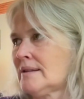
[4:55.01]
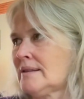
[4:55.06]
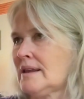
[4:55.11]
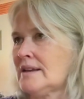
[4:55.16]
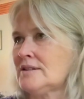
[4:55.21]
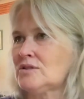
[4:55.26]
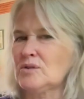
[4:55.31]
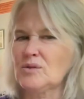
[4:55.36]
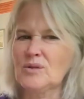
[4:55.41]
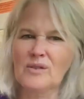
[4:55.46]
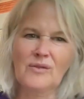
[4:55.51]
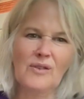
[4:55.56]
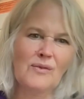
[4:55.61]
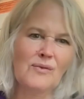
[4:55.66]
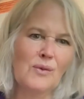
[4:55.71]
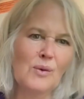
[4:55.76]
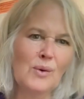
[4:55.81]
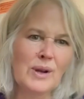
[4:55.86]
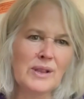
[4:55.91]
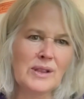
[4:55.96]
they sort of
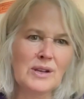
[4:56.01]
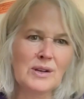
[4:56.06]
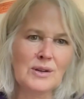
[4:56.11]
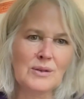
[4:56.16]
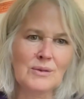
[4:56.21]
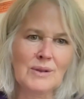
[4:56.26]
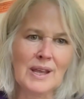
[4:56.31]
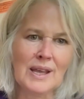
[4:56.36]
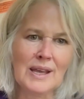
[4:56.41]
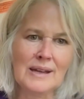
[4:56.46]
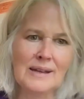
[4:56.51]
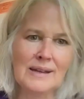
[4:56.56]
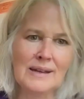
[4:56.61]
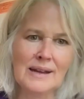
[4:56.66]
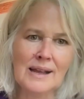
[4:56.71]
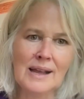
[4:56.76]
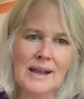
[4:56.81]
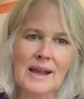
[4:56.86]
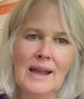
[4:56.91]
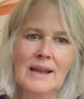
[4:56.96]
avoid the new kid,
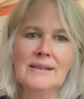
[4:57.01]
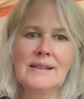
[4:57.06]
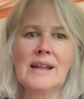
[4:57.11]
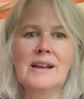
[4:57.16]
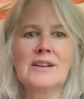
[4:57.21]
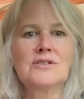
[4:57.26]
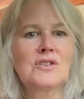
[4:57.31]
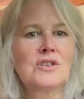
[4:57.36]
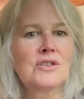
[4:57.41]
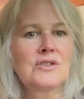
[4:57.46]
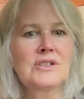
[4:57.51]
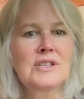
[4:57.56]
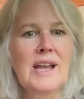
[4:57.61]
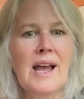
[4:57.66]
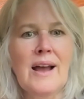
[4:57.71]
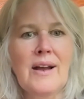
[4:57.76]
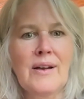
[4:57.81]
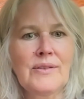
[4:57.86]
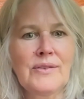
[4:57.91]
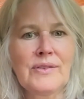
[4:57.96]
and then it turns
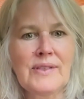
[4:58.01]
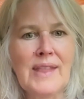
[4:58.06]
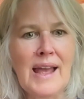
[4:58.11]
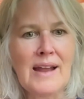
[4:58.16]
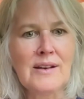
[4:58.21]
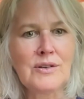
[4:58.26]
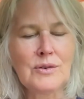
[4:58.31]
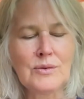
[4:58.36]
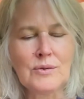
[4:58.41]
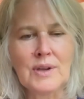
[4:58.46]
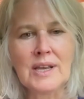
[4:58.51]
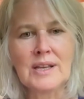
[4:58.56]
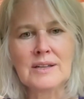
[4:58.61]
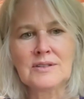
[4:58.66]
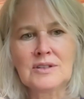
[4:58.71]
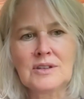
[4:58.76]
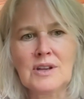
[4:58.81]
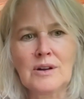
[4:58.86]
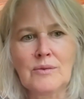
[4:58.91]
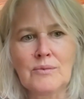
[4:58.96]
out that new
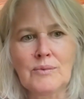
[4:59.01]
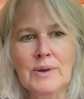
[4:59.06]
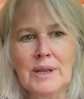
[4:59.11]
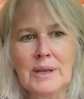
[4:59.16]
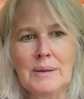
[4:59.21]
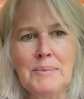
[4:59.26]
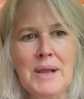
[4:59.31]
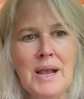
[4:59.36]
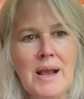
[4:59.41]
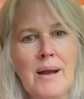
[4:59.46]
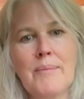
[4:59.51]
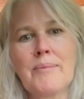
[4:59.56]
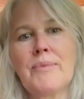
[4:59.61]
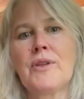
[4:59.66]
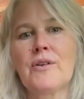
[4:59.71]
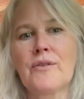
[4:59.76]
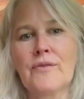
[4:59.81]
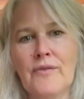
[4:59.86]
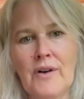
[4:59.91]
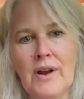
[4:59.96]
kid's going to really become
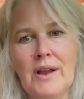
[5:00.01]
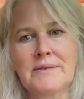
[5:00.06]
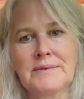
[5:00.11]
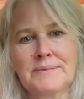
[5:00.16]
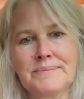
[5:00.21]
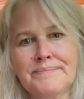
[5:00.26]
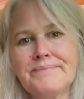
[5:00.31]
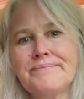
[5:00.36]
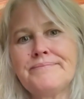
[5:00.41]
their friend.